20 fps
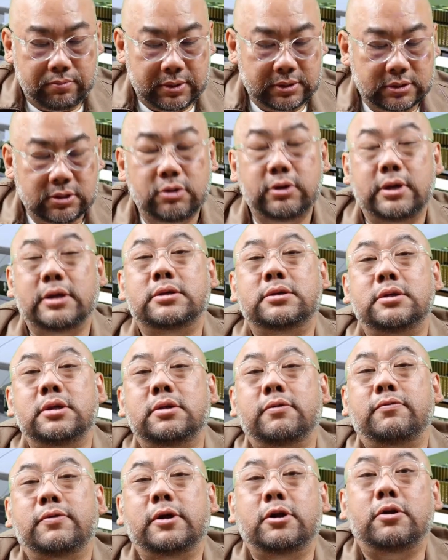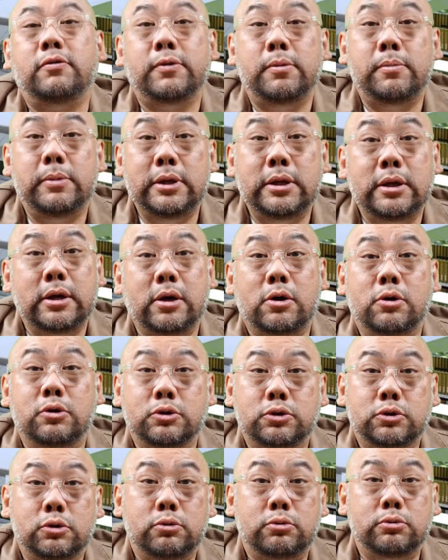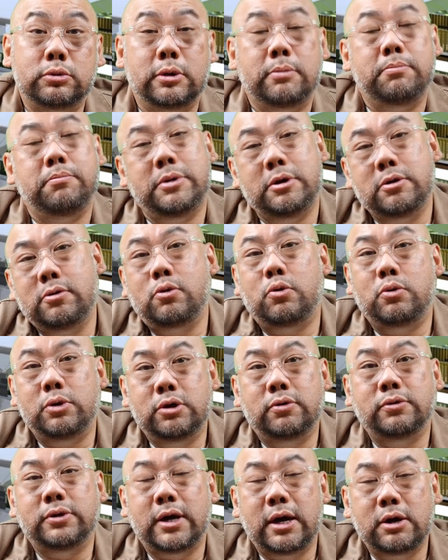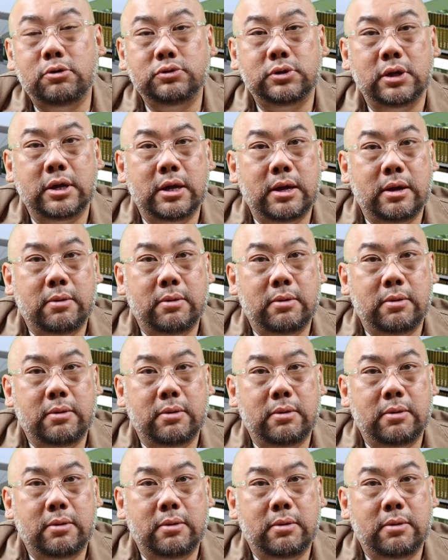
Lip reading: Basically, you can see the father of the family, also the male owner of the house.